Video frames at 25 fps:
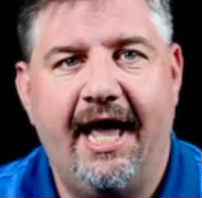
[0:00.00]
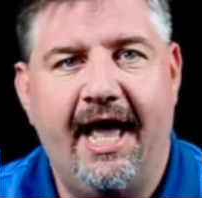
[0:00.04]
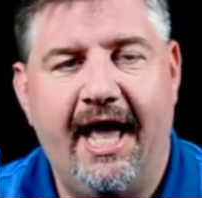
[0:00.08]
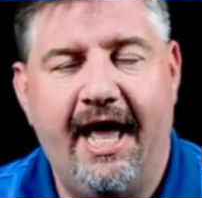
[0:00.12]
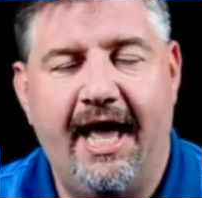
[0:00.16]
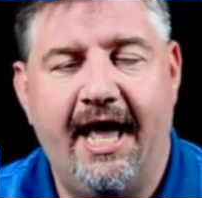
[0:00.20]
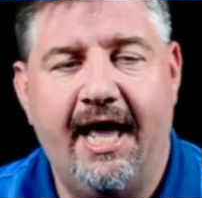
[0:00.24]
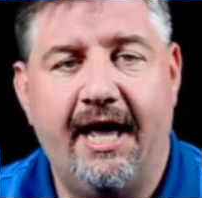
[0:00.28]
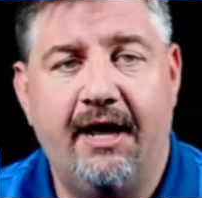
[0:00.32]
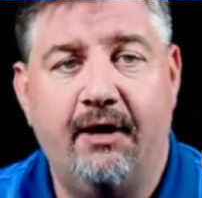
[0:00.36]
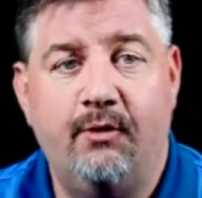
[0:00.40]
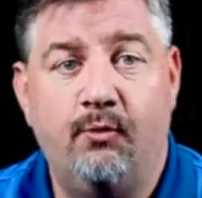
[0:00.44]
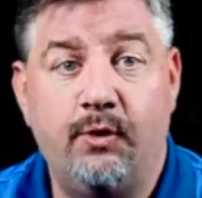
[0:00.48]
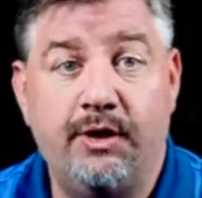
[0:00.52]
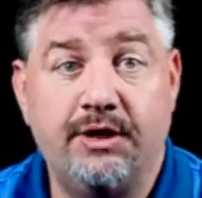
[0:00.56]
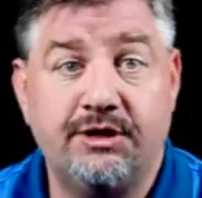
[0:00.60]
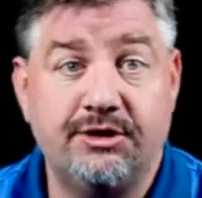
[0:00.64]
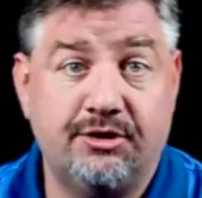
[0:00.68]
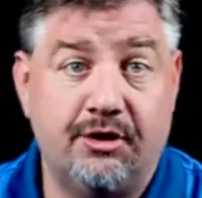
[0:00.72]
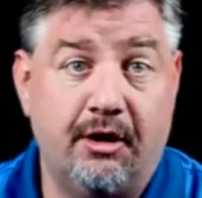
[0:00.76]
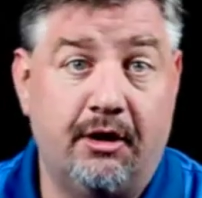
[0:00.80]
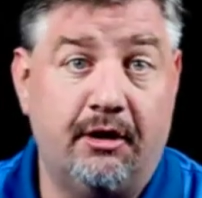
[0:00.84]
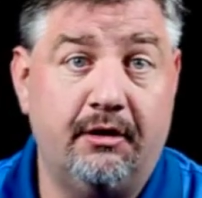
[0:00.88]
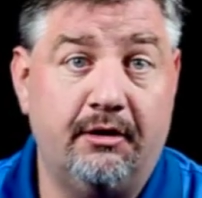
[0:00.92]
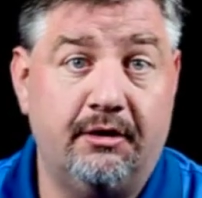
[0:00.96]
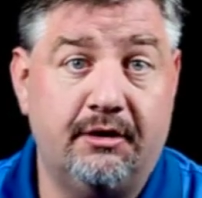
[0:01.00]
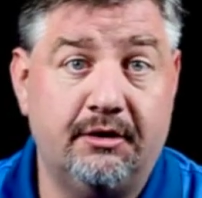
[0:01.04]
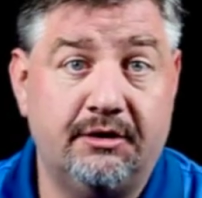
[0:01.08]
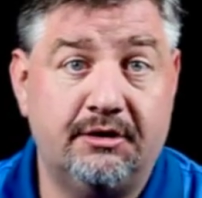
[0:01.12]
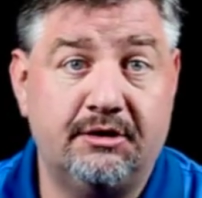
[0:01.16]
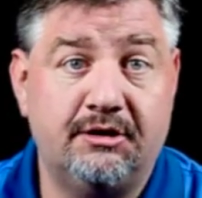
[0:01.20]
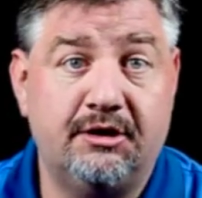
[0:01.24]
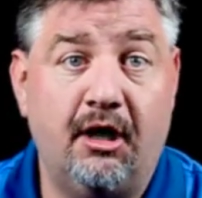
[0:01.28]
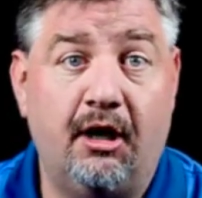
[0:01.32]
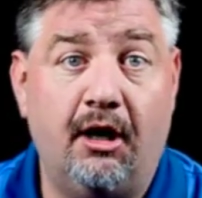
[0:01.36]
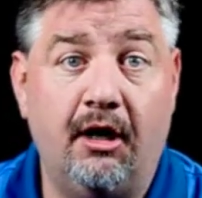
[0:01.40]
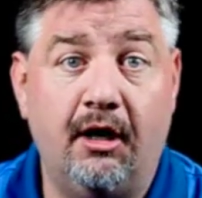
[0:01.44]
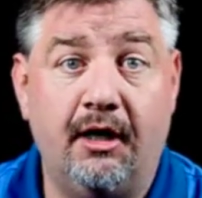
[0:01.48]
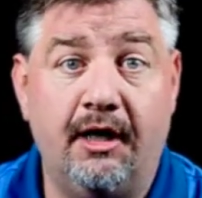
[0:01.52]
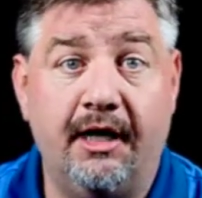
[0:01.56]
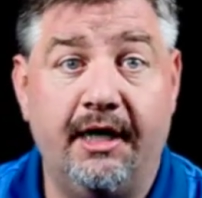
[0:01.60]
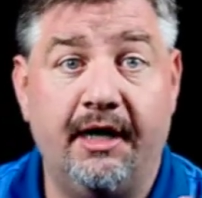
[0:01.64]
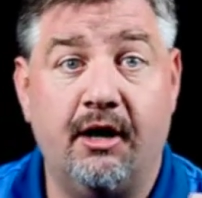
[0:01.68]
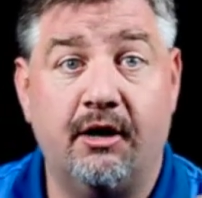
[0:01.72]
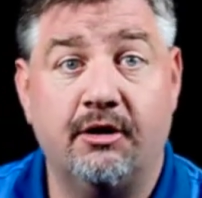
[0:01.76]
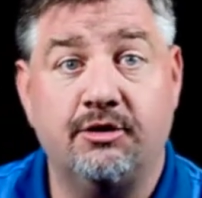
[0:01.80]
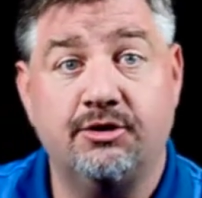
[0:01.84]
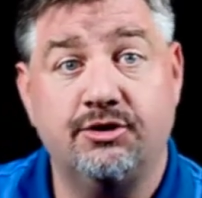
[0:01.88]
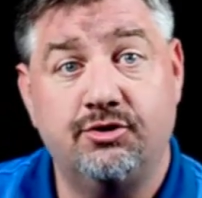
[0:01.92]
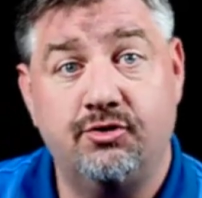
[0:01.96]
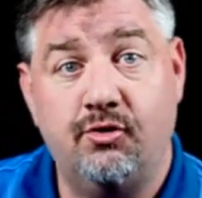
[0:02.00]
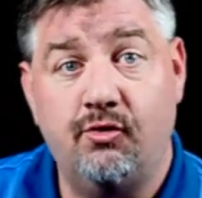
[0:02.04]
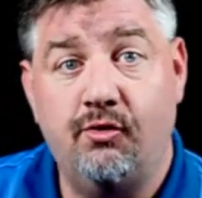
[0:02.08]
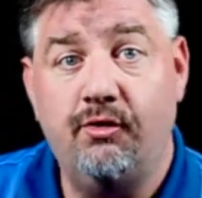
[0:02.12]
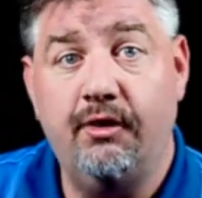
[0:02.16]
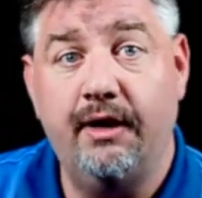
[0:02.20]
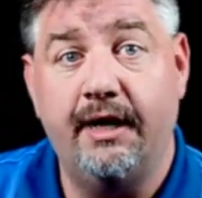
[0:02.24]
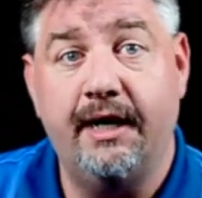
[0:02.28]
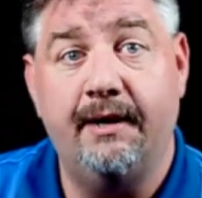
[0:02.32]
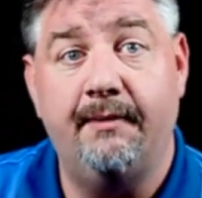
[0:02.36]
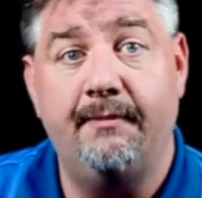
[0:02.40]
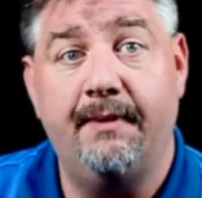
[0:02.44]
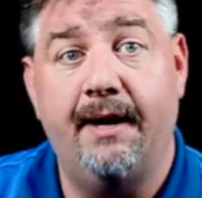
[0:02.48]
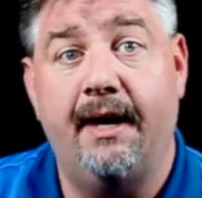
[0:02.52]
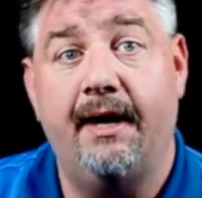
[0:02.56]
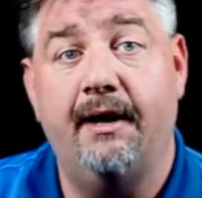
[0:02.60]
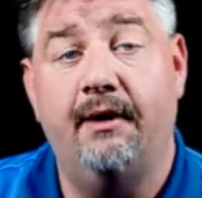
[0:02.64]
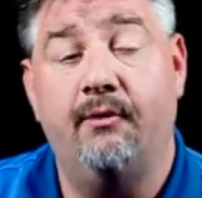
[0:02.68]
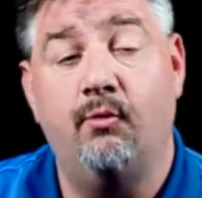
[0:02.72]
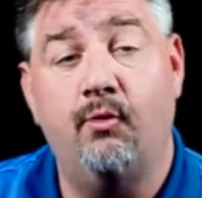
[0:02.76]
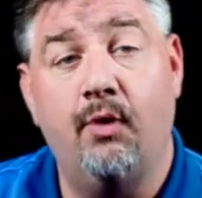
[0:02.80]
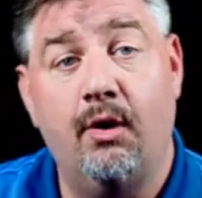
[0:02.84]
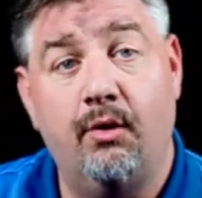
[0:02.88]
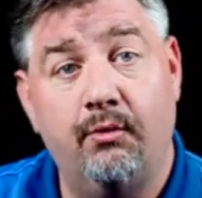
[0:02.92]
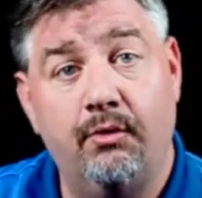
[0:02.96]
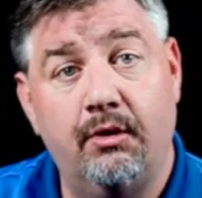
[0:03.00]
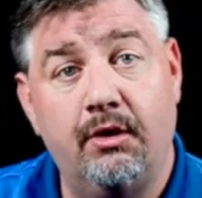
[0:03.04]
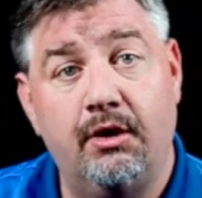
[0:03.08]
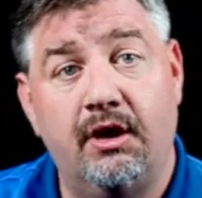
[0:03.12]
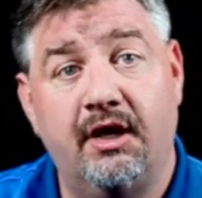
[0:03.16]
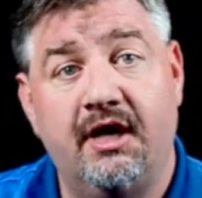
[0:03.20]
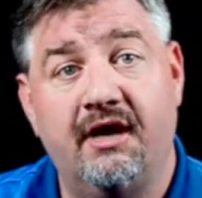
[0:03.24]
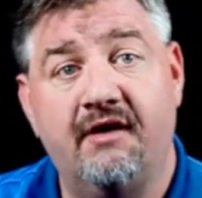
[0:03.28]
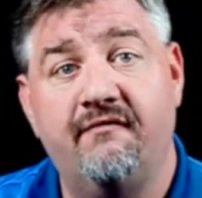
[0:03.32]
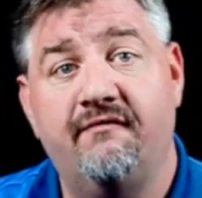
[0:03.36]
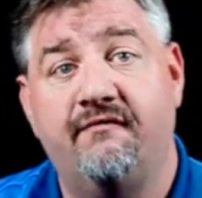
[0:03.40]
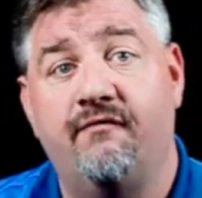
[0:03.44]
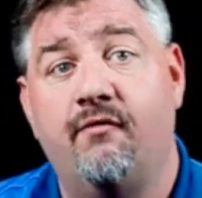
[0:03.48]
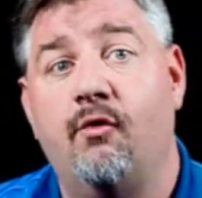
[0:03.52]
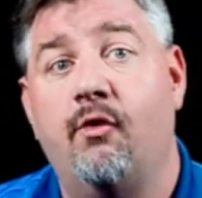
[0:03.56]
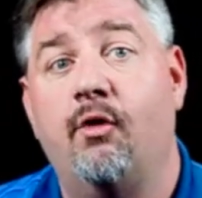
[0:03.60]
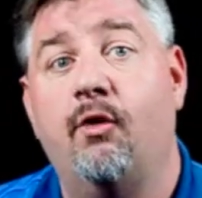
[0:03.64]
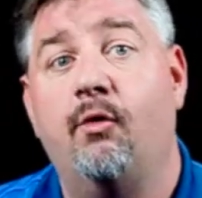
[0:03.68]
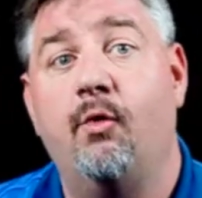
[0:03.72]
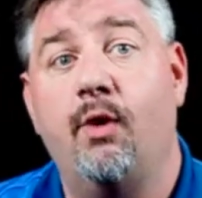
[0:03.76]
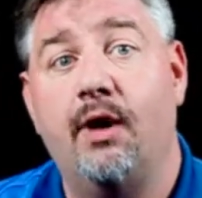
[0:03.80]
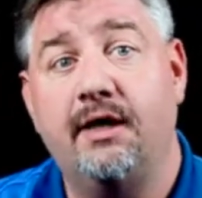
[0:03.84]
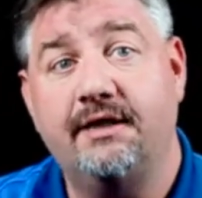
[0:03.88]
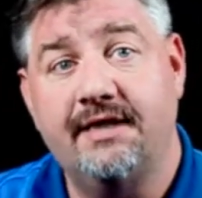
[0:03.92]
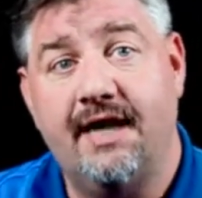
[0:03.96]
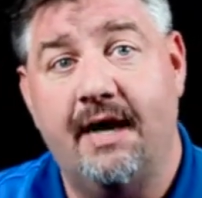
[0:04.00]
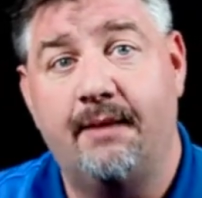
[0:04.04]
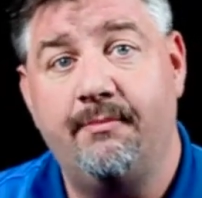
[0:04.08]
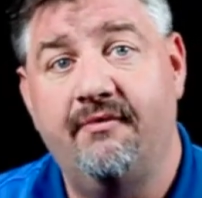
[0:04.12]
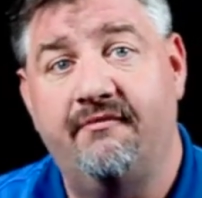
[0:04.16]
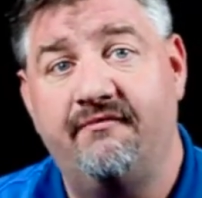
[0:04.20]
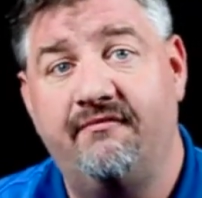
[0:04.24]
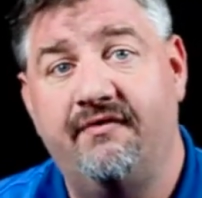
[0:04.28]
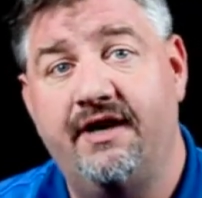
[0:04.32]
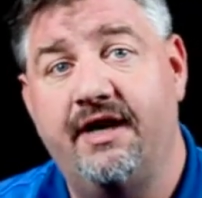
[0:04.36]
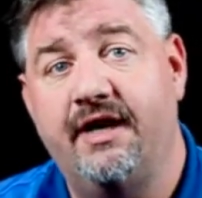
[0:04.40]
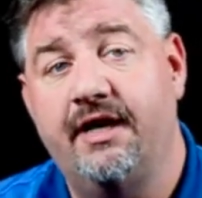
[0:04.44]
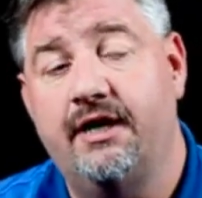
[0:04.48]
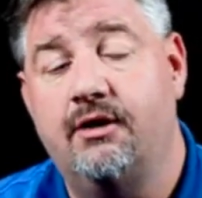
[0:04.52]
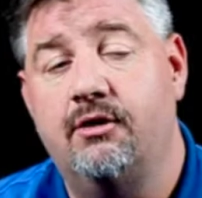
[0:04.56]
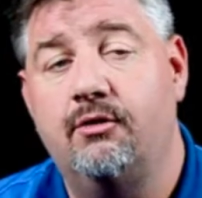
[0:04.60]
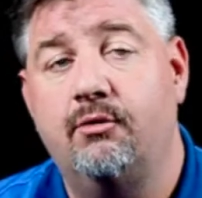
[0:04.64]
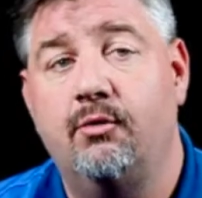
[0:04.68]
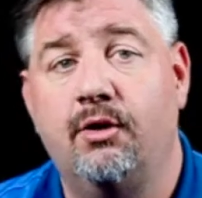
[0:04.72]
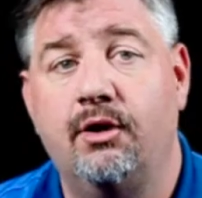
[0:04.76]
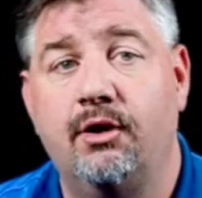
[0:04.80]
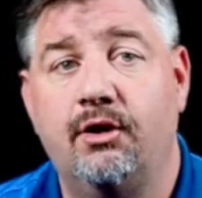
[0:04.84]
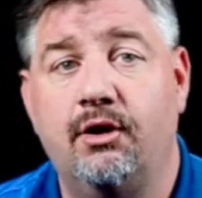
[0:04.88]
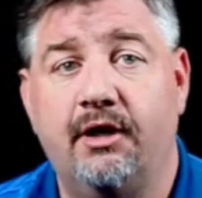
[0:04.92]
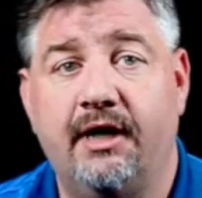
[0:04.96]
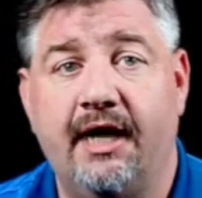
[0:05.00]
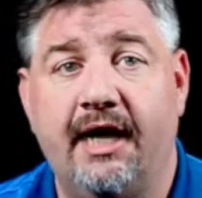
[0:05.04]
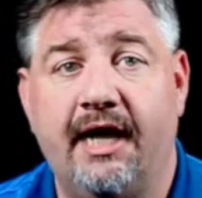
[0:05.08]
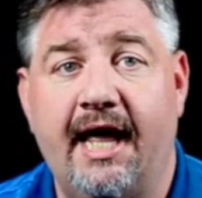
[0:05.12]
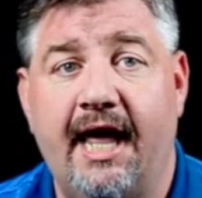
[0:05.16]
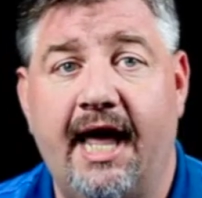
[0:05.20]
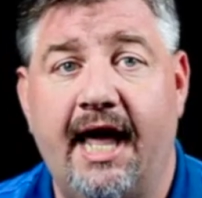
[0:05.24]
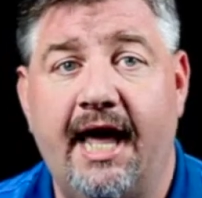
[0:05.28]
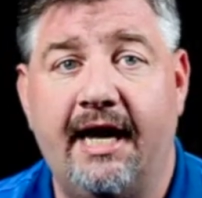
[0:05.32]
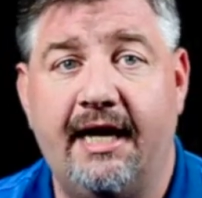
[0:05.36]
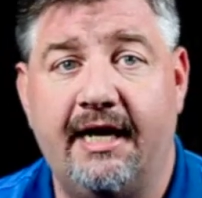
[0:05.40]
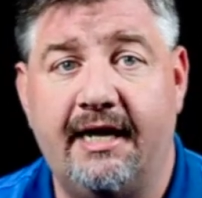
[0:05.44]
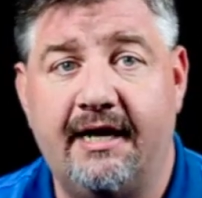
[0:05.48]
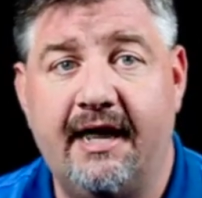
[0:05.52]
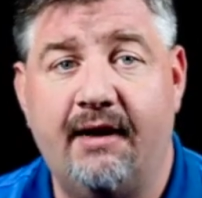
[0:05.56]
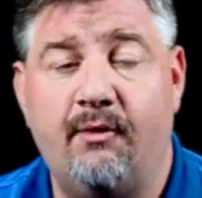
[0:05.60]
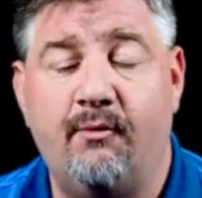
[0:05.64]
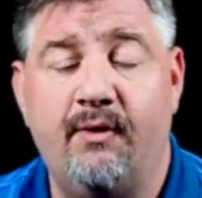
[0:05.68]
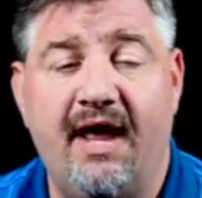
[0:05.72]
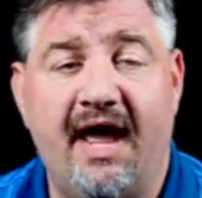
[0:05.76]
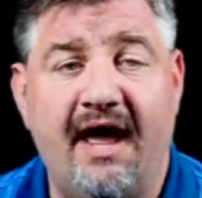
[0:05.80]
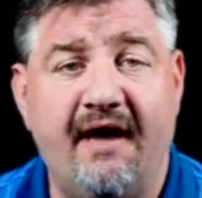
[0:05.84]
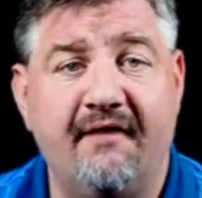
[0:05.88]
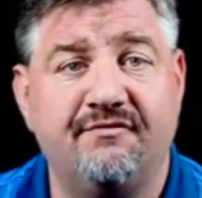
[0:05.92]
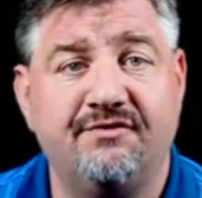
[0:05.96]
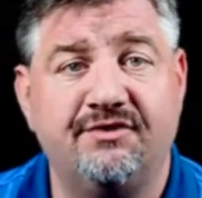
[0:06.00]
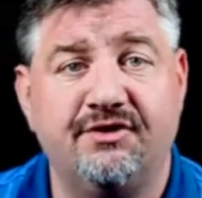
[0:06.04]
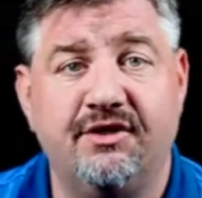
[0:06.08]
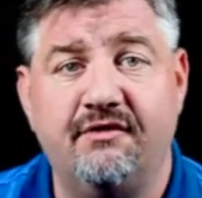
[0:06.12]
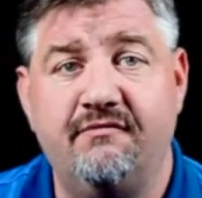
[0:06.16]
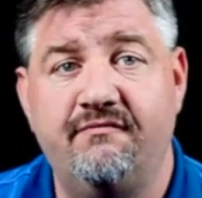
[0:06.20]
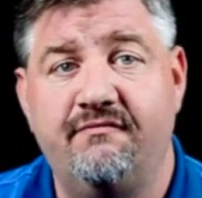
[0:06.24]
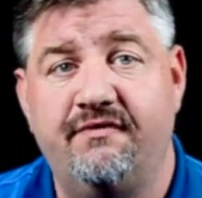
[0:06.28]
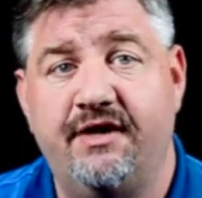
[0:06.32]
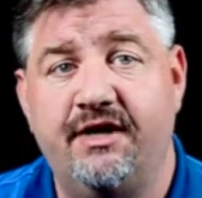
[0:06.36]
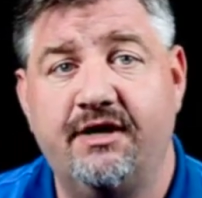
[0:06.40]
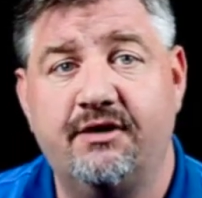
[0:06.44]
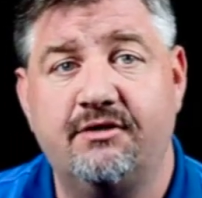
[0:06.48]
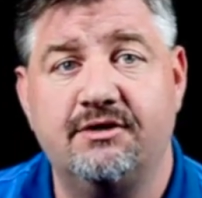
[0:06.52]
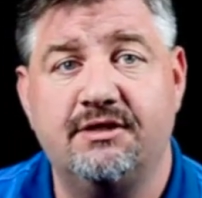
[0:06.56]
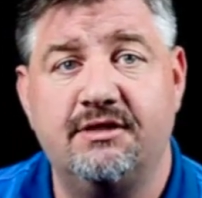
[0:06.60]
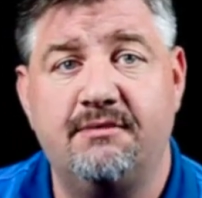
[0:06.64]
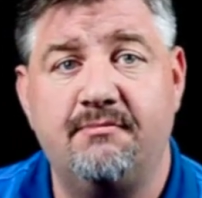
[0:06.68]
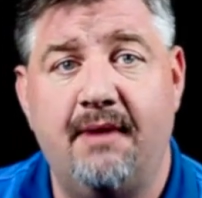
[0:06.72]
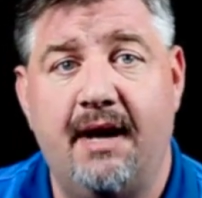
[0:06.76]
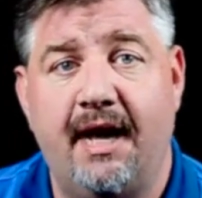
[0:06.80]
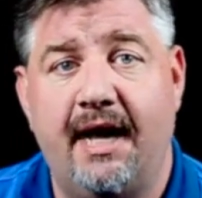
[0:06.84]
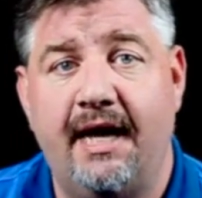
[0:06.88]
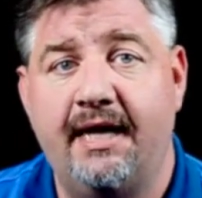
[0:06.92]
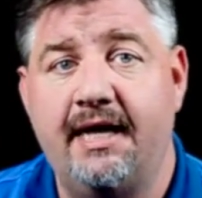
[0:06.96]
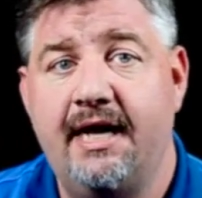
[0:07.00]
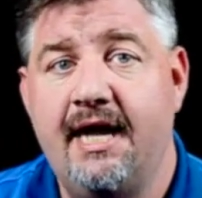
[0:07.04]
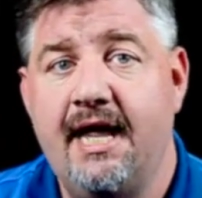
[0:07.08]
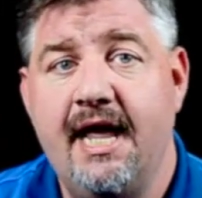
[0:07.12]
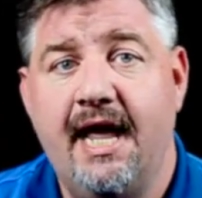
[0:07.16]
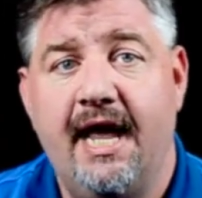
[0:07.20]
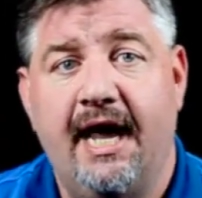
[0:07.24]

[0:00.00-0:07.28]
And we start telling our story about what we're looking for, what type of vehicle we're looking at, and that we have certain vehicles in mind.